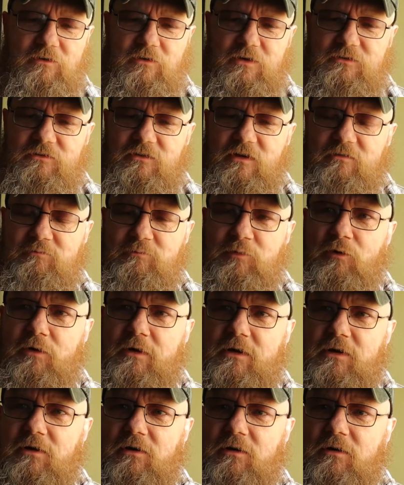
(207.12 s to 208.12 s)
like Jeff
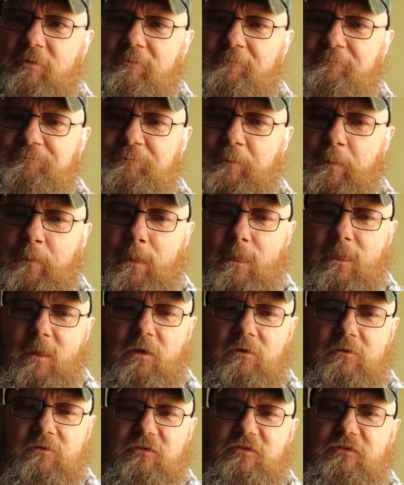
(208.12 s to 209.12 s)
Boycott,
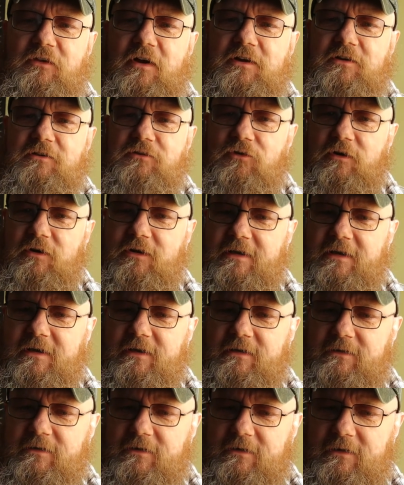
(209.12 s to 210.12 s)
the state of
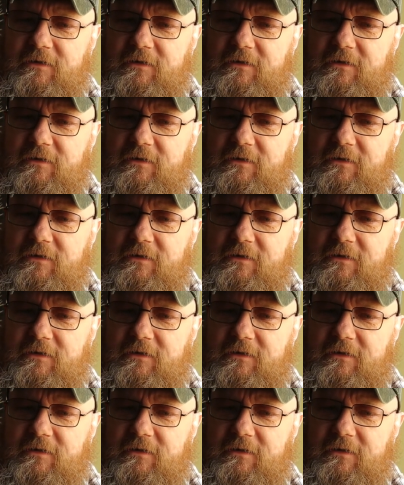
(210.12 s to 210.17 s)
cricket,